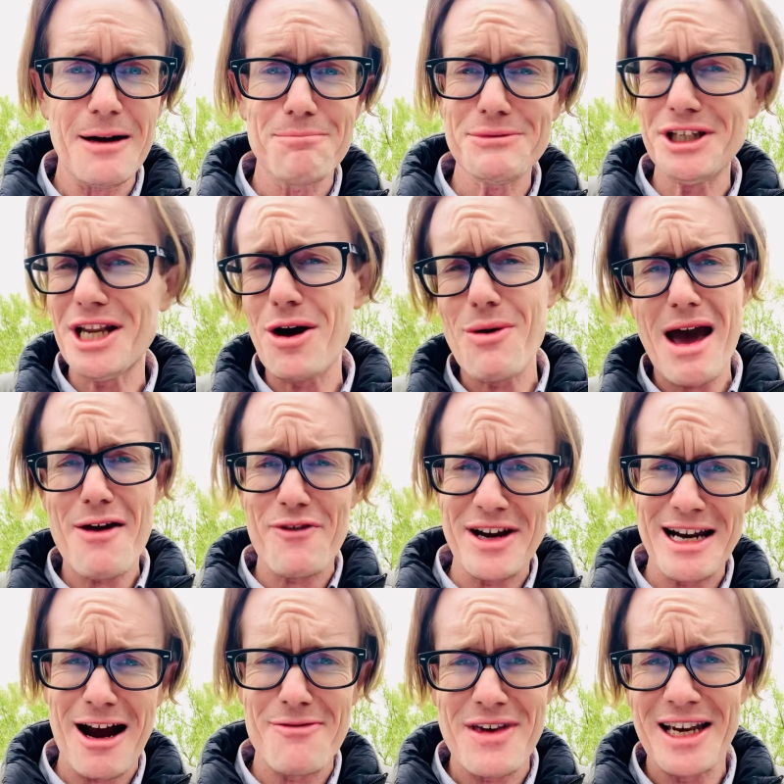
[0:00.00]
You know, every
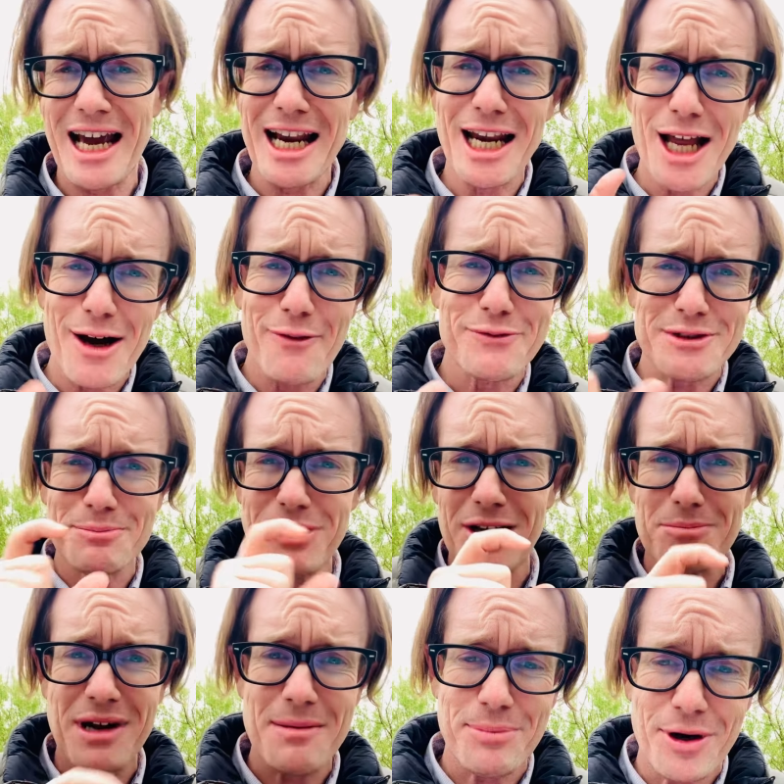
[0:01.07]
now and then I love to
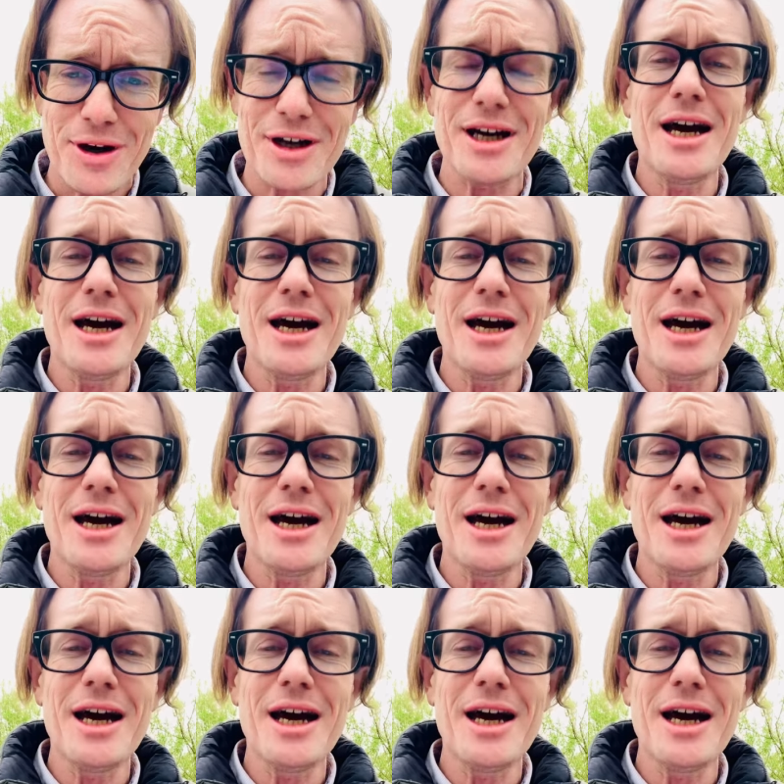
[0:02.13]
plug my book,